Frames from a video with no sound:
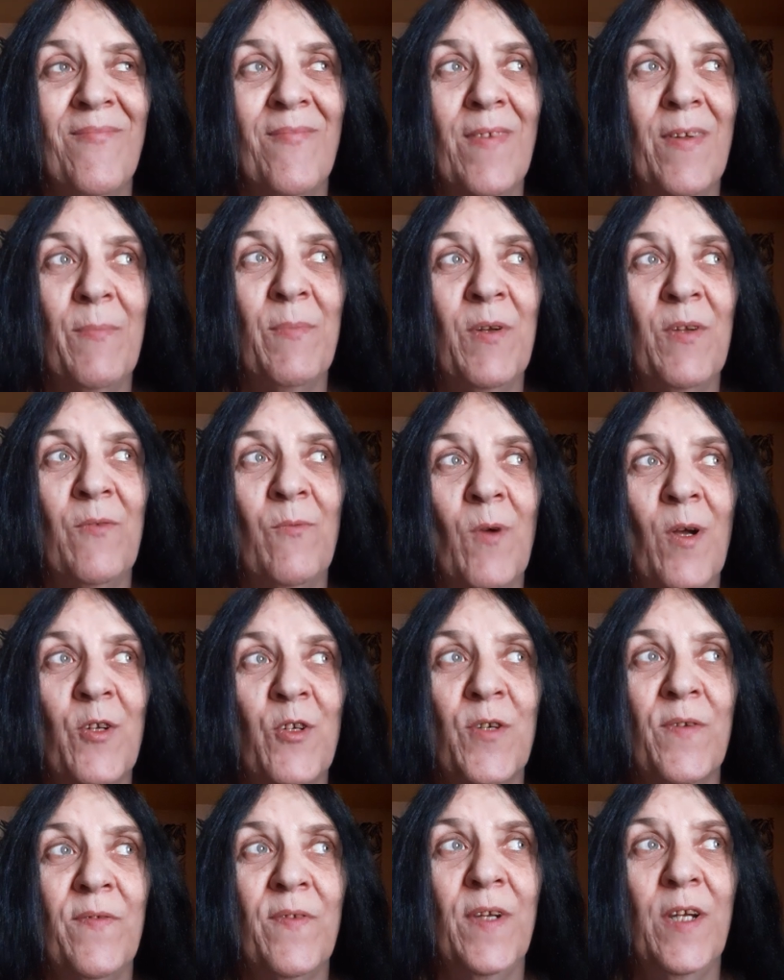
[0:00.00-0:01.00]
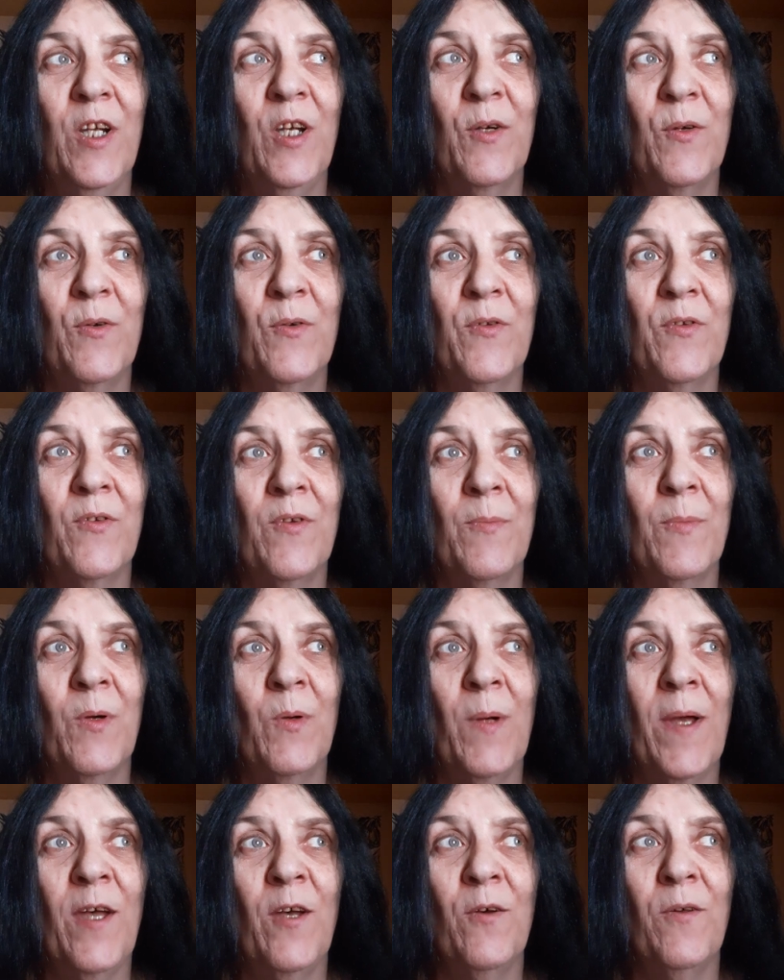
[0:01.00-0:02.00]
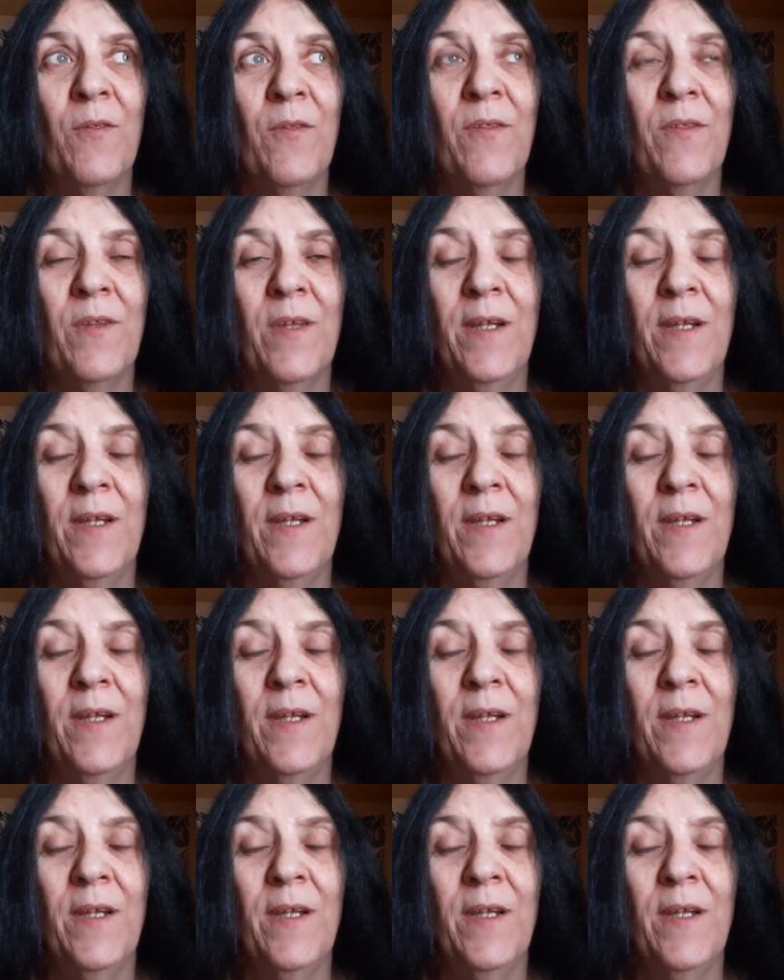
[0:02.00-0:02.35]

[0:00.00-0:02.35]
I've been watching videos about health